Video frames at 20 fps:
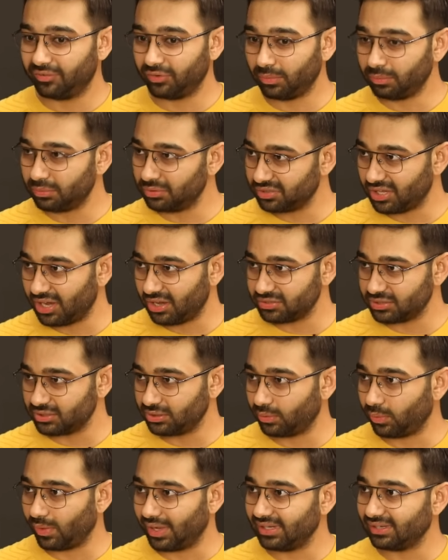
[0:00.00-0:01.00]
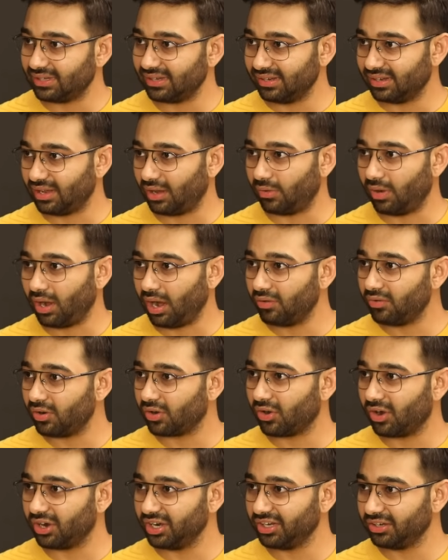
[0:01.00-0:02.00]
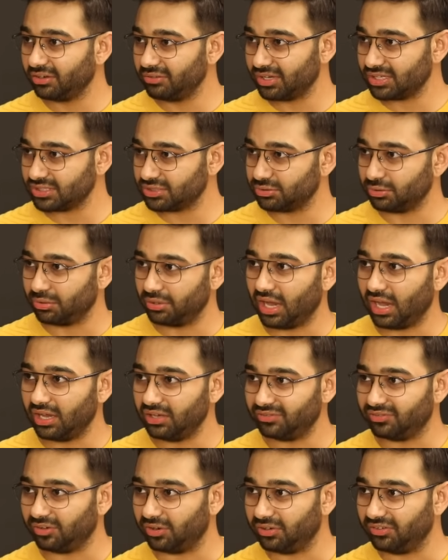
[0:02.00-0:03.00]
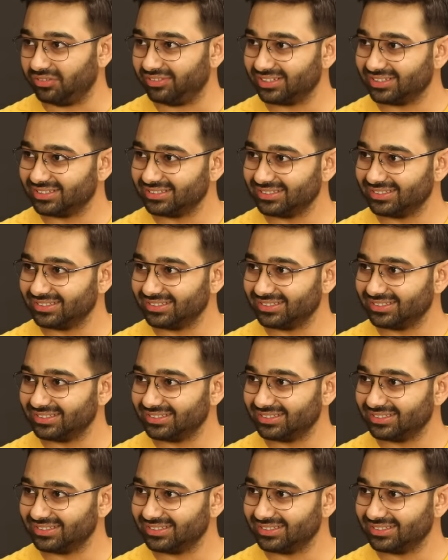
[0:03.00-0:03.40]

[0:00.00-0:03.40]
From 2012 till now, how, according to you, Zoya evolved?